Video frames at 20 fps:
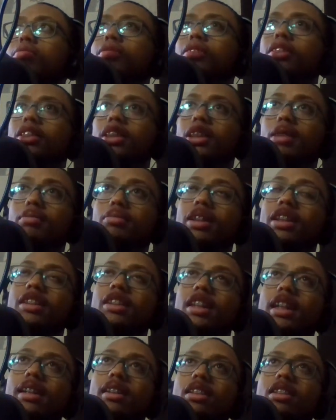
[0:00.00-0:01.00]
some of these
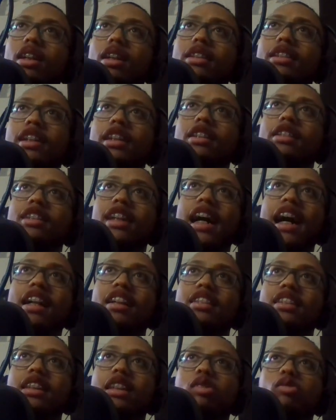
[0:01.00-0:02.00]
teams, I think
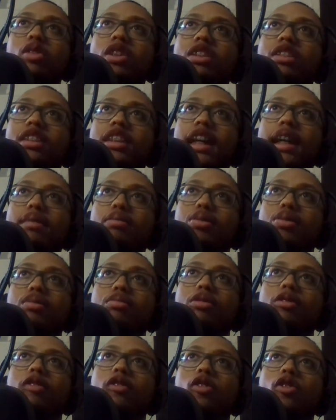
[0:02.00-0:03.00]
Dallas has went to game 7
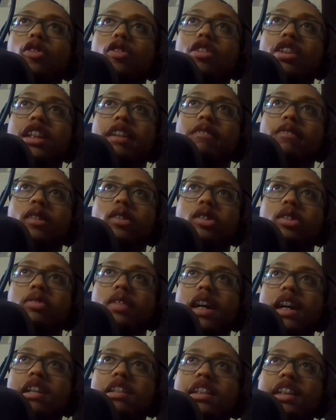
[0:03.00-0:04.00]
before in that first
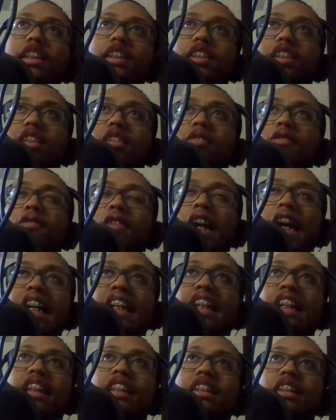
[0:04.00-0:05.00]
round against
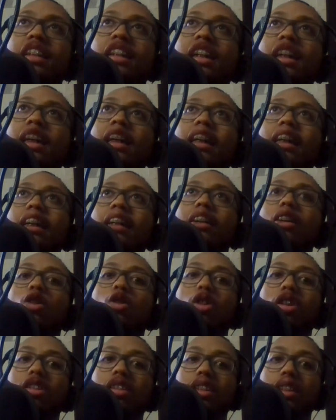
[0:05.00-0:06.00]
Vegas.
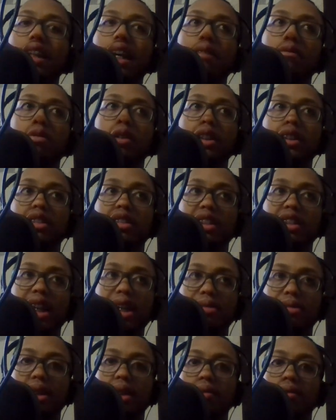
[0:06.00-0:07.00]
Oilers have went to a
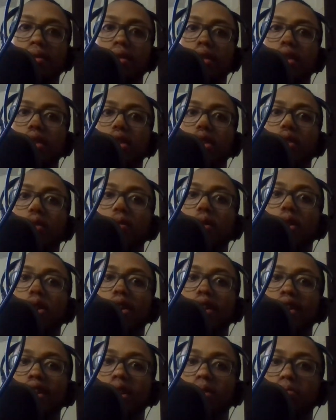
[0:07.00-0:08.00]
game 7 so
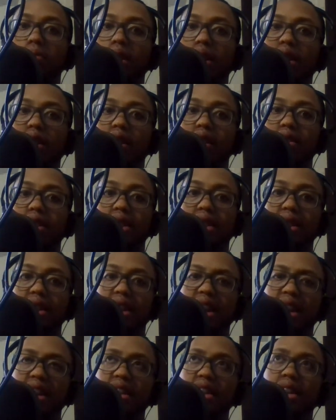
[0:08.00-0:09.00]
far in this playoffs
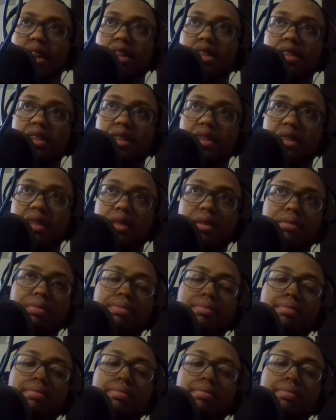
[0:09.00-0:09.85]
against the